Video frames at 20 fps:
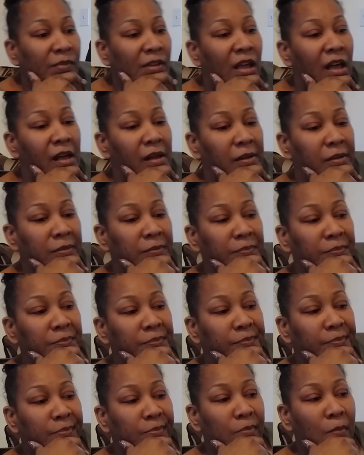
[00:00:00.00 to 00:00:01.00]

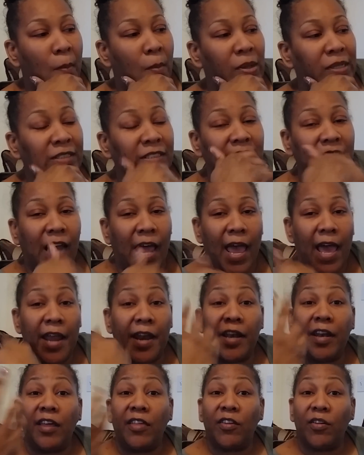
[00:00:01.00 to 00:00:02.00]
And then I
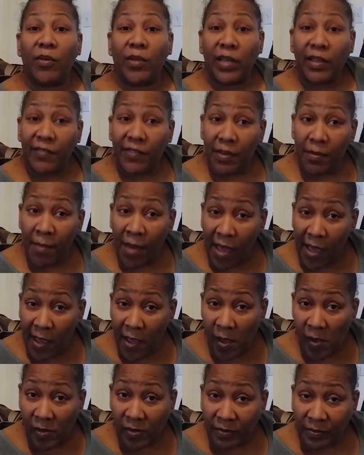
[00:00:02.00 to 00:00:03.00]
had another Olivia
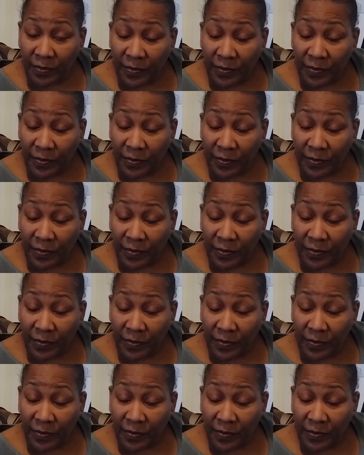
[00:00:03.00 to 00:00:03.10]
made,